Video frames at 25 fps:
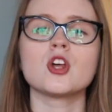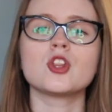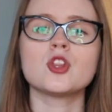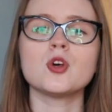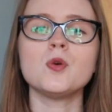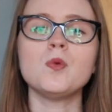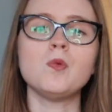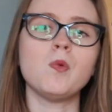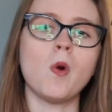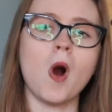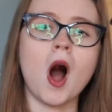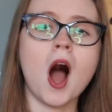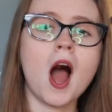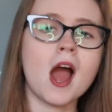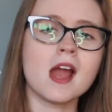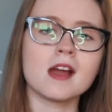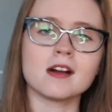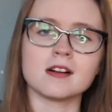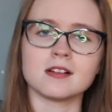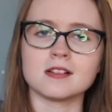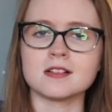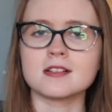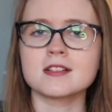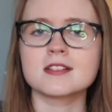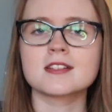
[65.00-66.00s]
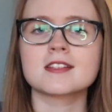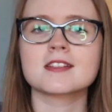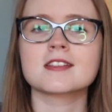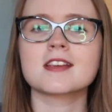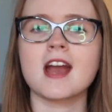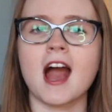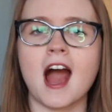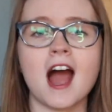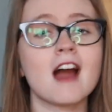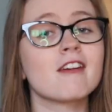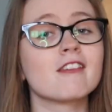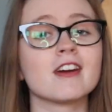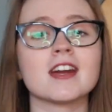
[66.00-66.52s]
The Wild's
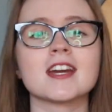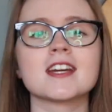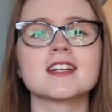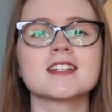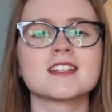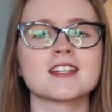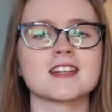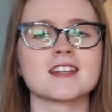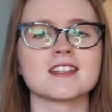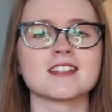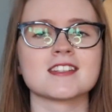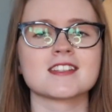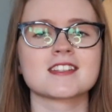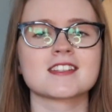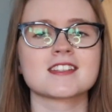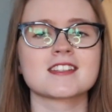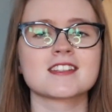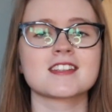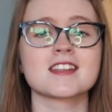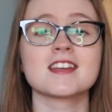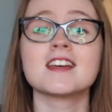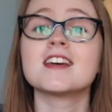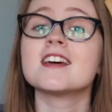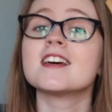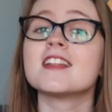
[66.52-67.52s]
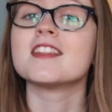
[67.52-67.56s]
characters.